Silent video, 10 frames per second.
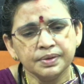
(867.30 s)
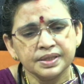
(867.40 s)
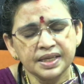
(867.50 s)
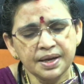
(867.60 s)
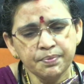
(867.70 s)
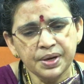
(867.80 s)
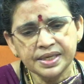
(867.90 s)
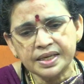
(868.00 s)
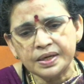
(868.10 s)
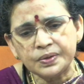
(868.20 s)
Same
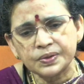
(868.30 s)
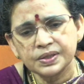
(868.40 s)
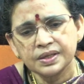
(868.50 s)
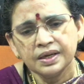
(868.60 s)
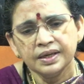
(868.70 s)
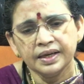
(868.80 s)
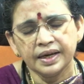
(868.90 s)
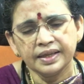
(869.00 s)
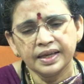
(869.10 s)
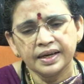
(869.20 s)
basal dose,
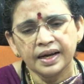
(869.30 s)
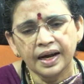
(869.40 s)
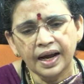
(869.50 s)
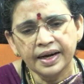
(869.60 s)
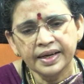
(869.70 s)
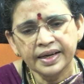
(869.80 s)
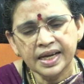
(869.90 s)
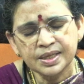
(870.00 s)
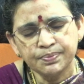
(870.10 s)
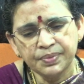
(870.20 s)
either Ida
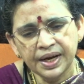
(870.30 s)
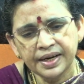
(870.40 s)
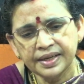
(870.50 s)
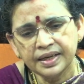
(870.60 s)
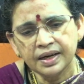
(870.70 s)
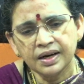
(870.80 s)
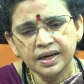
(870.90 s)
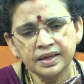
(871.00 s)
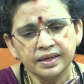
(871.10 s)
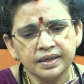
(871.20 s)
gas BAD or
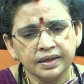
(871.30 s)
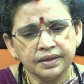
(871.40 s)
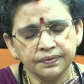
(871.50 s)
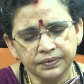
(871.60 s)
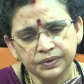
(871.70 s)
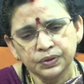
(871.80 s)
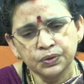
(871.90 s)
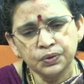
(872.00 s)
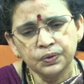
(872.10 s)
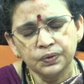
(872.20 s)

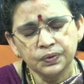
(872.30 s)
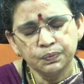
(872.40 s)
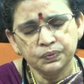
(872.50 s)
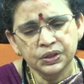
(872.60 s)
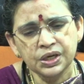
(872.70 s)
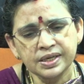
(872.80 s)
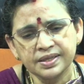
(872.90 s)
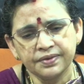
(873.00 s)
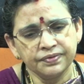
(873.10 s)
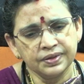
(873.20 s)
2 shots
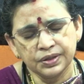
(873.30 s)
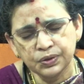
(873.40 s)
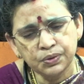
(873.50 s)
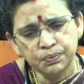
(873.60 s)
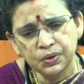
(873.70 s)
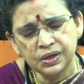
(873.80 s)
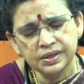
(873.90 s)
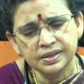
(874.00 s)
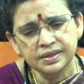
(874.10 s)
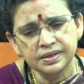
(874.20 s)
of 2
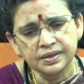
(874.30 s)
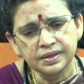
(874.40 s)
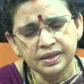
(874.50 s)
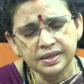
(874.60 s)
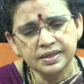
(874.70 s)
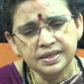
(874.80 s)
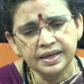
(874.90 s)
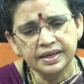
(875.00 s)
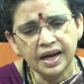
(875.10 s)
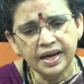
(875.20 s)
bolus
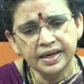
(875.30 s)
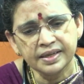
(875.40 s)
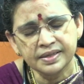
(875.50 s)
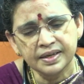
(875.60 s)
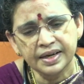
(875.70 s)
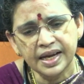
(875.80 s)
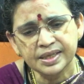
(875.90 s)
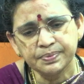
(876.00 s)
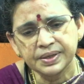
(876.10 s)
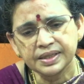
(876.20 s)
insulin, insulin
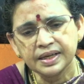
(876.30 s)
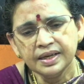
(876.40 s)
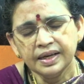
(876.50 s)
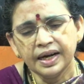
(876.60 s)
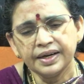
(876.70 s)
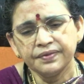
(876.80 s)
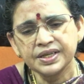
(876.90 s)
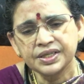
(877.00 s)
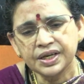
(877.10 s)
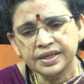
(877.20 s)
aspart, and
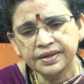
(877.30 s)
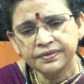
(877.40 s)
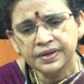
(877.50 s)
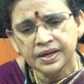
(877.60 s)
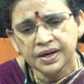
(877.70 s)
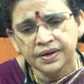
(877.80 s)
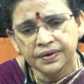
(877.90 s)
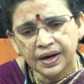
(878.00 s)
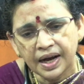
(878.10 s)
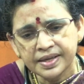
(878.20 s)
1 shot of
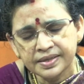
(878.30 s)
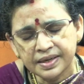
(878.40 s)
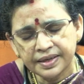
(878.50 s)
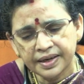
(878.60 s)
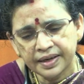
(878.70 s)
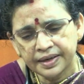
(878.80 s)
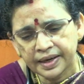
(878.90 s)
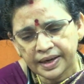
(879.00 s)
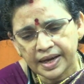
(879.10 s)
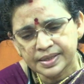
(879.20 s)
insulin
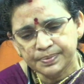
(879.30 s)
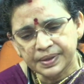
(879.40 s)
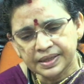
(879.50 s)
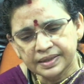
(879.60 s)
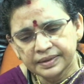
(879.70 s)
dendritic aspart.